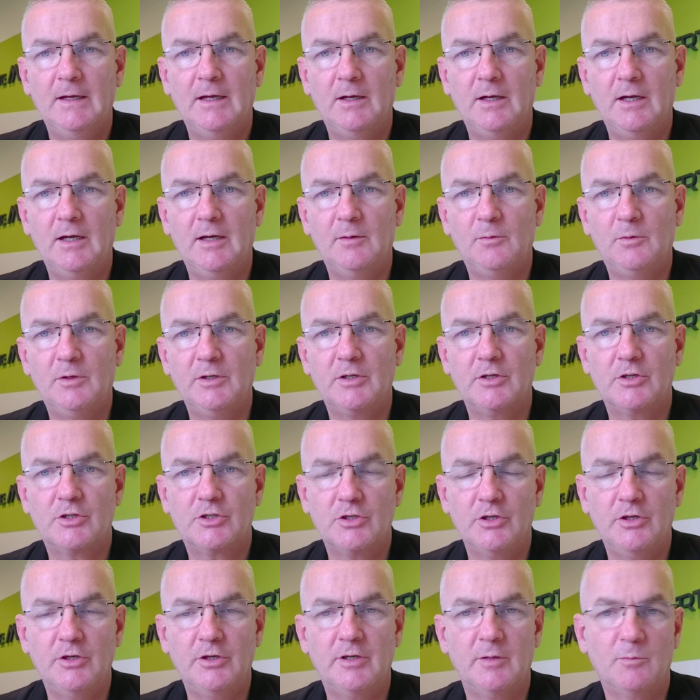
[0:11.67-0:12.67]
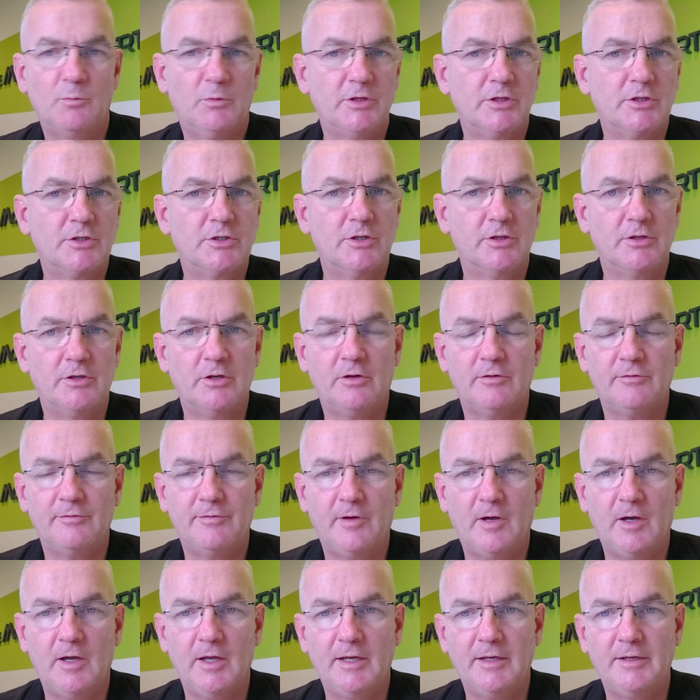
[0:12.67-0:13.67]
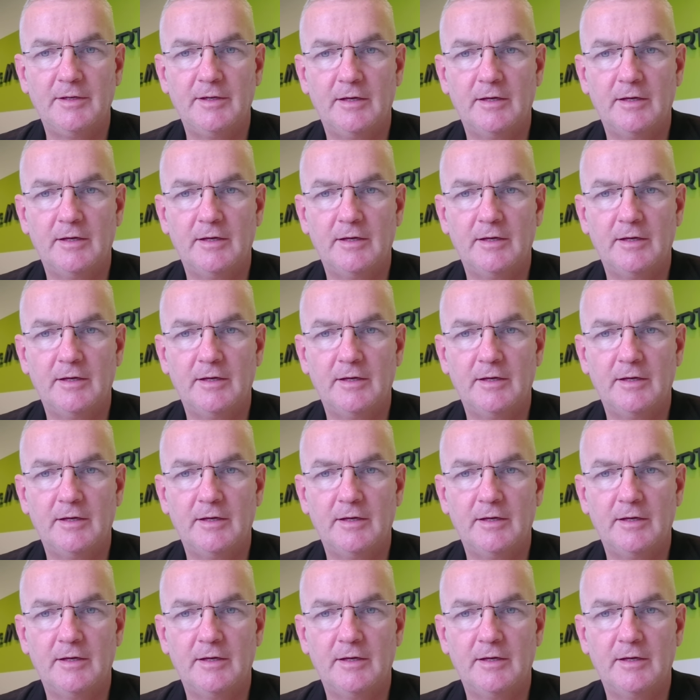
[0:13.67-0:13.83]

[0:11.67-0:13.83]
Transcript: What you should and what you should not find